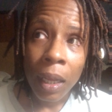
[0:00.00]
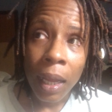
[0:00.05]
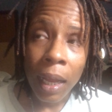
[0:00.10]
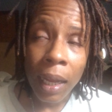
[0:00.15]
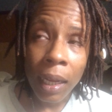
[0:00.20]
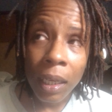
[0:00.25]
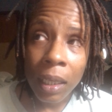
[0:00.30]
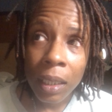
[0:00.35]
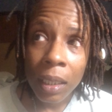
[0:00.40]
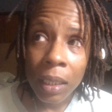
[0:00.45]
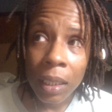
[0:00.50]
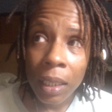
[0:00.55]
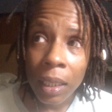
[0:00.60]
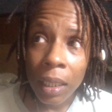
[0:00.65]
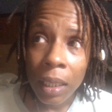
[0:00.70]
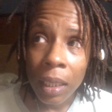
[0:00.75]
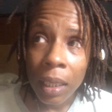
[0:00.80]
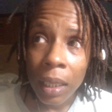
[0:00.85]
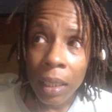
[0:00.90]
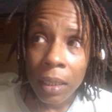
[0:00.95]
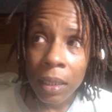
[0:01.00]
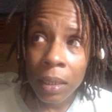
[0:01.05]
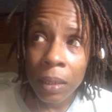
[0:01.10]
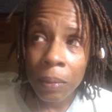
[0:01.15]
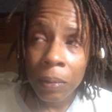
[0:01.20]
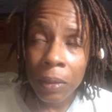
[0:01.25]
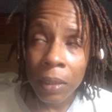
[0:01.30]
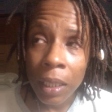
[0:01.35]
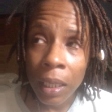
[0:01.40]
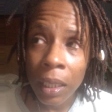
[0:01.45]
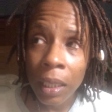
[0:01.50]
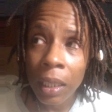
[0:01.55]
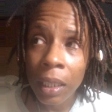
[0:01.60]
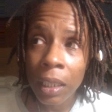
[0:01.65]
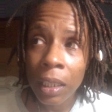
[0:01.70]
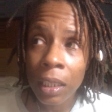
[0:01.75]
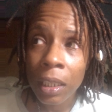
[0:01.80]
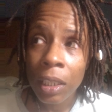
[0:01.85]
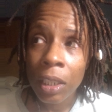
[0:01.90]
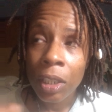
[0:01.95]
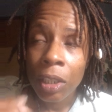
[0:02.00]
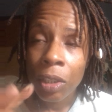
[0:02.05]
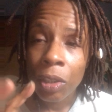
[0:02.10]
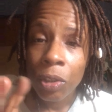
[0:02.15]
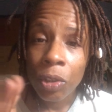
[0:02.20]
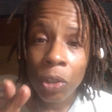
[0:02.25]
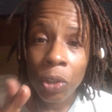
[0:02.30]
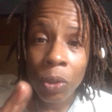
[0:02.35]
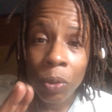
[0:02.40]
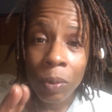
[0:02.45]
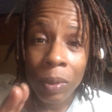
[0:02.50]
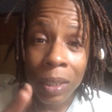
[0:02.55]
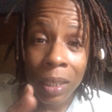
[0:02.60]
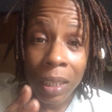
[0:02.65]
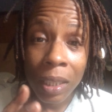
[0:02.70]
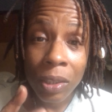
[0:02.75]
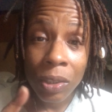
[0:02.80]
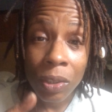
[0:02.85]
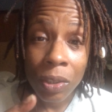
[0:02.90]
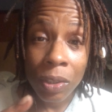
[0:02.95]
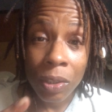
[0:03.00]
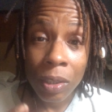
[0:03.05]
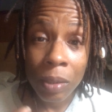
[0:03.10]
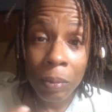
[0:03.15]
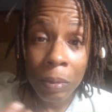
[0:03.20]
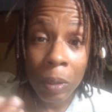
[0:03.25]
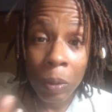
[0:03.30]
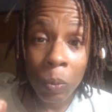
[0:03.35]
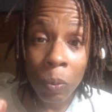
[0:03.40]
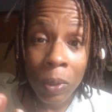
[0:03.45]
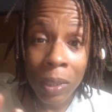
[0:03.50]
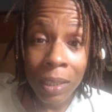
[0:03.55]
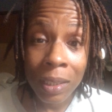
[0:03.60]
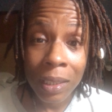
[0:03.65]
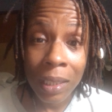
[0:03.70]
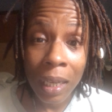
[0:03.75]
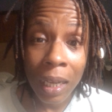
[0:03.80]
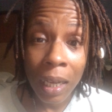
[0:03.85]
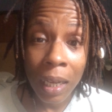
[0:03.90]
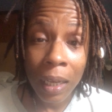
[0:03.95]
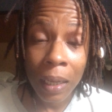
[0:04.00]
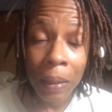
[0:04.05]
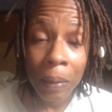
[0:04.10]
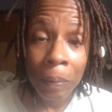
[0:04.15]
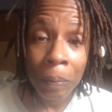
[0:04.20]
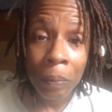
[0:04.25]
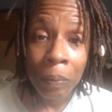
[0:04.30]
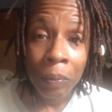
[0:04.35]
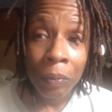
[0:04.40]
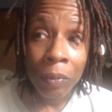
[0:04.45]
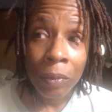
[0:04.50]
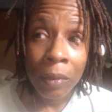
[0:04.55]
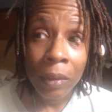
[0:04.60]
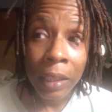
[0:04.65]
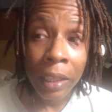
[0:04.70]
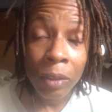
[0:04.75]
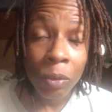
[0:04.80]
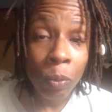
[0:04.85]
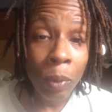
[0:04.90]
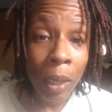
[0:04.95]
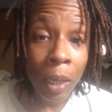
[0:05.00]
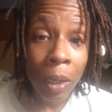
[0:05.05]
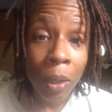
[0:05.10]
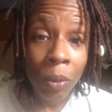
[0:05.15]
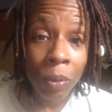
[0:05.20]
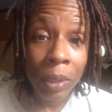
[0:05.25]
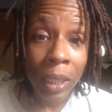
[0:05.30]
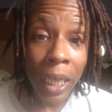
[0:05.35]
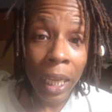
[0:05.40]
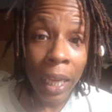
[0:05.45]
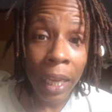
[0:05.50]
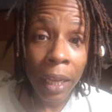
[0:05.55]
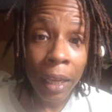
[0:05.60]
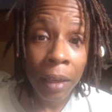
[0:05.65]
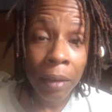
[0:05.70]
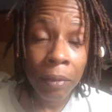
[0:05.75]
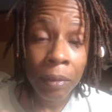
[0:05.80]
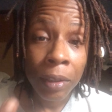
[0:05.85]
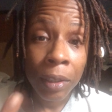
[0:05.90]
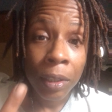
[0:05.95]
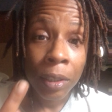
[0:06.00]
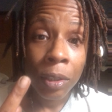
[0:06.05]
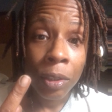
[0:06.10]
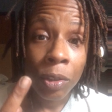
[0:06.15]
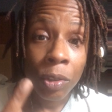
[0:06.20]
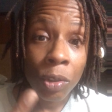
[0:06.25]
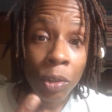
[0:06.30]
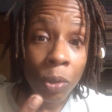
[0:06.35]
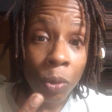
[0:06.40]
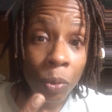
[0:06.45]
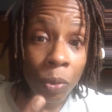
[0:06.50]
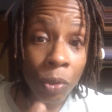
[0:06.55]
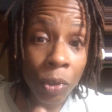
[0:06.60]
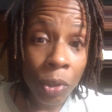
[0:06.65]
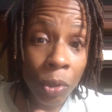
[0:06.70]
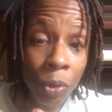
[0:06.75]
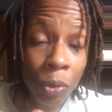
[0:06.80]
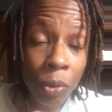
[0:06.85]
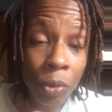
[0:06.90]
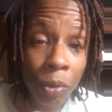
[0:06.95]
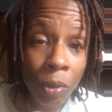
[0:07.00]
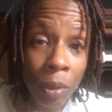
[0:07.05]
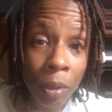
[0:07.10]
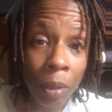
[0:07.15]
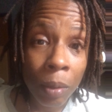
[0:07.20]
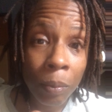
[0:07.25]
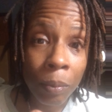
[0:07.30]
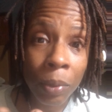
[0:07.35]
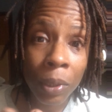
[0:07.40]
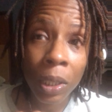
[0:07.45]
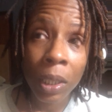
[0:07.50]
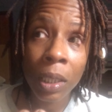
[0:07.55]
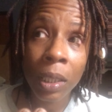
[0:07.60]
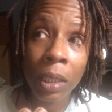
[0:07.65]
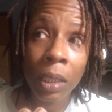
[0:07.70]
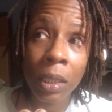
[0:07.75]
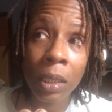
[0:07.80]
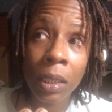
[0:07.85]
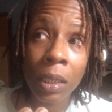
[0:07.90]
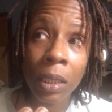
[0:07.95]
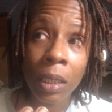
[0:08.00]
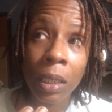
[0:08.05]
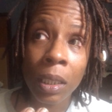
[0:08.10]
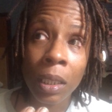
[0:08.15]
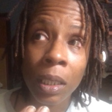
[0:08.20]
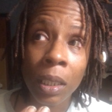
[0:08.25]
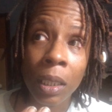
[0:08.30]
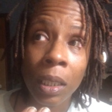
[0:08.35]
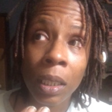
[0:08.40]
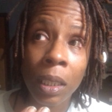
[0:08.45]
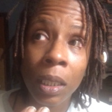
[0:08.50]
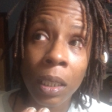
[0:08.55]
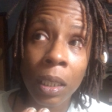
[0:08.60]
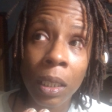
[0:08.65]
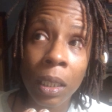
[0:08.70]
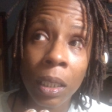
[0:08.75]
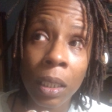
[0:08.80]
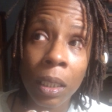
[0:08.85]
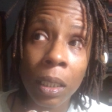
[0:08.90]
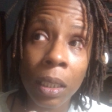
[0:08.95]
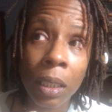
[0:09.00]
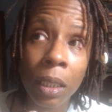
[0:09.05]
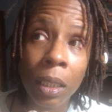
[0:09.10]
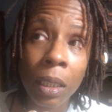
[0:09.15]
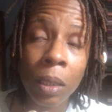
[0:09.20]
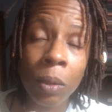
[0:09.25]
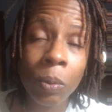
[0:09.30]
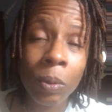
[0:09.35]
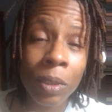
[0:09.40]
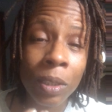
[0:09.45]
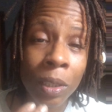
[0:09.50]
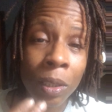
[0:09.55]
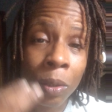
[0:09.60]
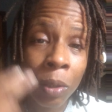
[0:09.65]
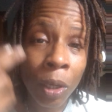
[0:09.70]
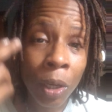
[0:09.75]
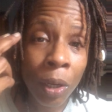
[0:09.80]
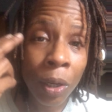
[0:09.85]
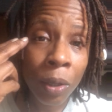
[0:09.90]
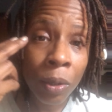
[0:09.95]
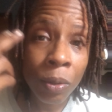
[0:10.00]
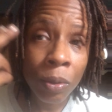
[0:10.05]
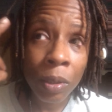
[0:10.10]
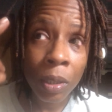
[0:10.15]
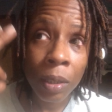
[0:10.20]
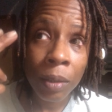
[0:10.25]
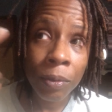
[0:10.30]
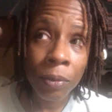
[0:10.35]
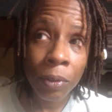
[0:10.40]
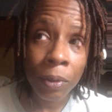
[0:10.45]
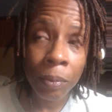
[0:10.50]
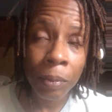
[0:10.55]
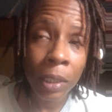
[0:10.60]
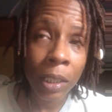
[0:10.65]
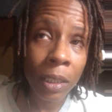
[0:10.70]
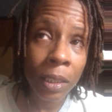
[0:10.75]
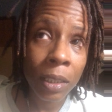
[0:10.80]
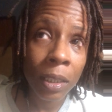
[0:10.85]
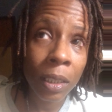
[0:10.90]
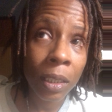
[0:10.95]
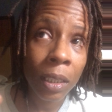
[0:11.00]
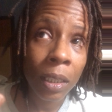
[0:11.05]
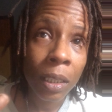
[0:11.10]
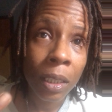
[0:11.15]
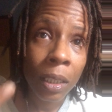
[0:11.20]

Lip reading: I couldn't sustain 2 relationships at one time. That's why I only have 2 children, because it was unheard of for me to